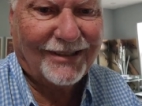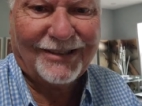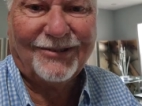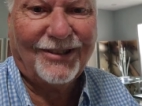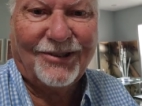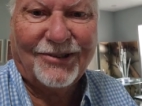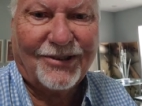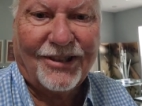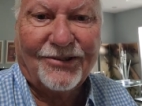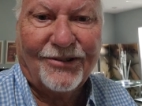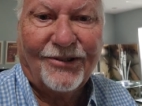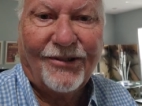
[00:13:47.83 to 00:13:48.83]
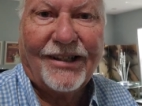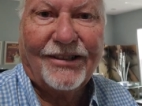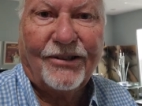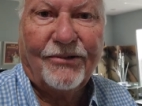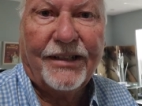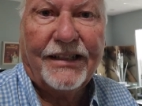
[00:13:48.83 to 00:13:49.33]
well, she just doesn't know how
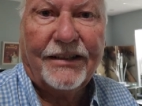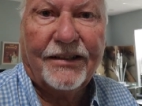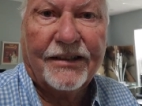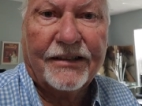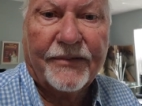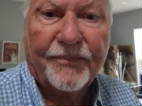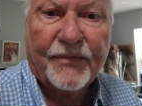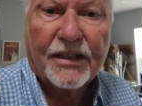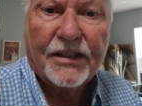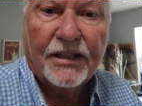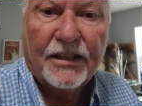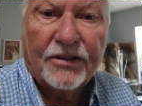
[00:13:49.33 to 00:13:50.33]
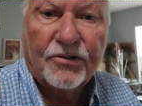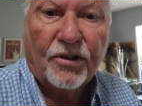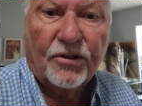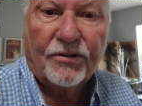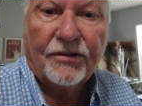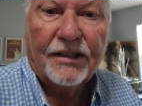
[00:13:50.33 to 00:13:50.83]
to do anything.
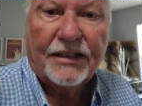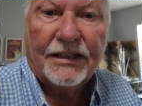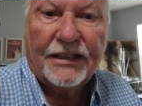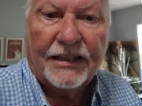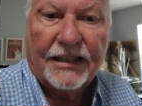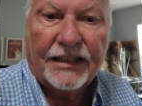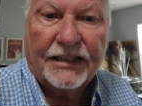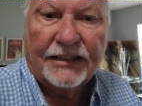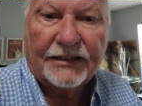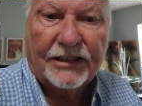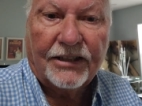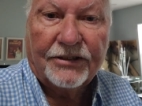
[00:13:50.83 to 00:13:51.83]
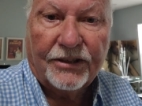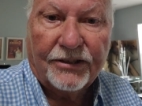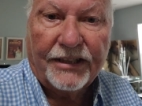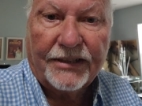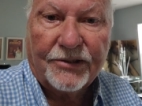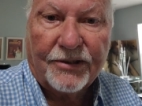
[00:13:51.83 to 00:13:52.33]
So
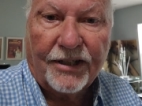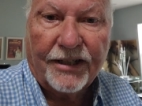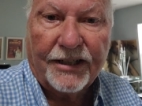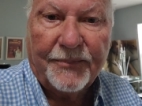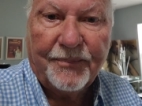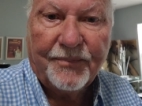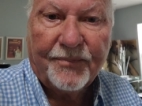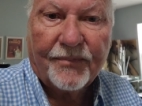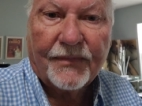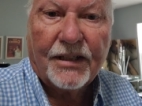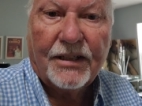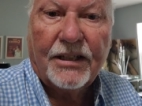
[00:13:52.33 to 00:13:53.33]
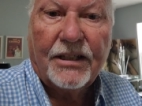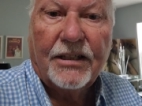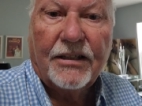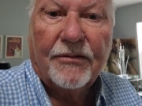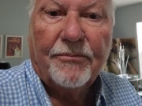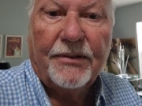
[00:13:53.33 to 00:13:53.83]
until next time,
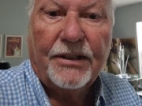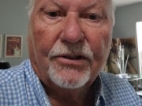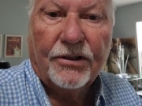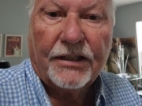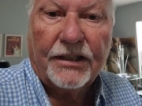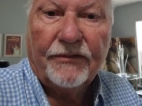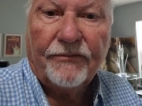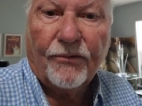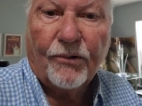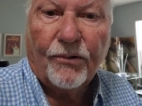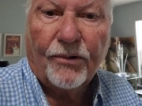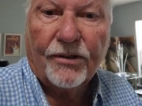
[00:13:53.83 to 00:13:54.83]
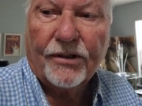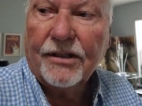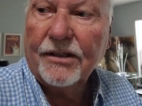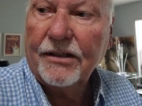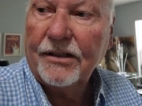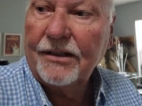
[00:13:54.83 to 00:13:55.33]
be looking
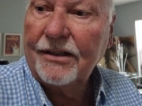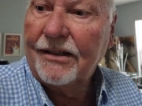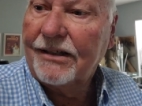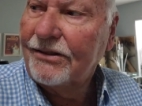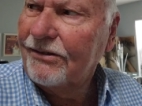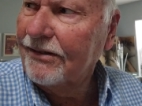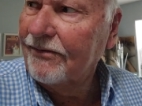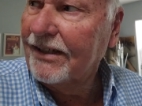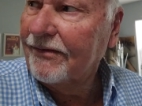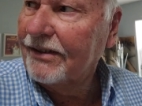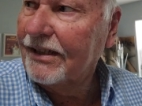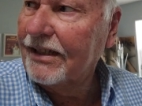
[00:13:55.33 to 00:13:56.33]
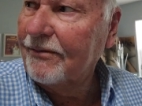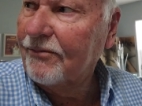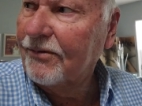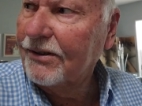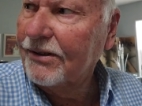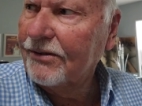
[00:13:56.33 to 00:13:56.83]
for. Do you even have a
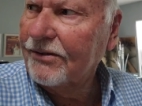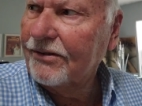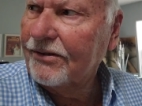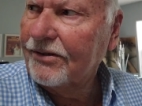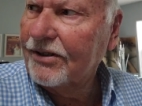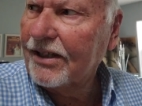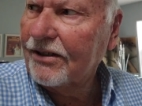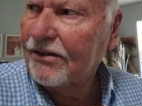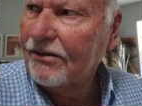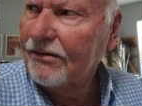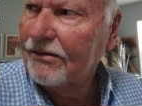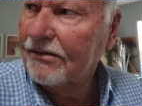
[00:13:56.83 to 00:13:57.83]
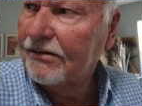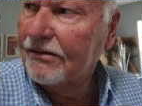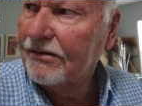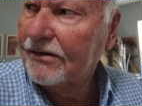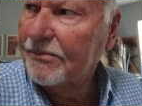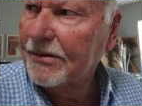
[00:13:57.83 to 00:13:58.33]
name for your channel?
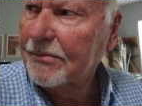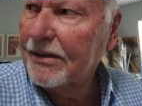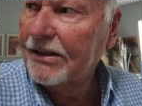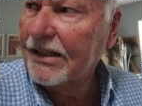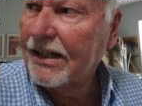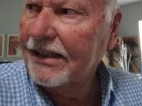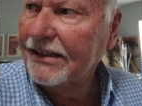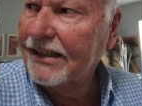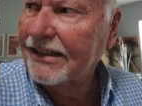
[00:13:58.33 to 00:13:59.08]
Something about ay.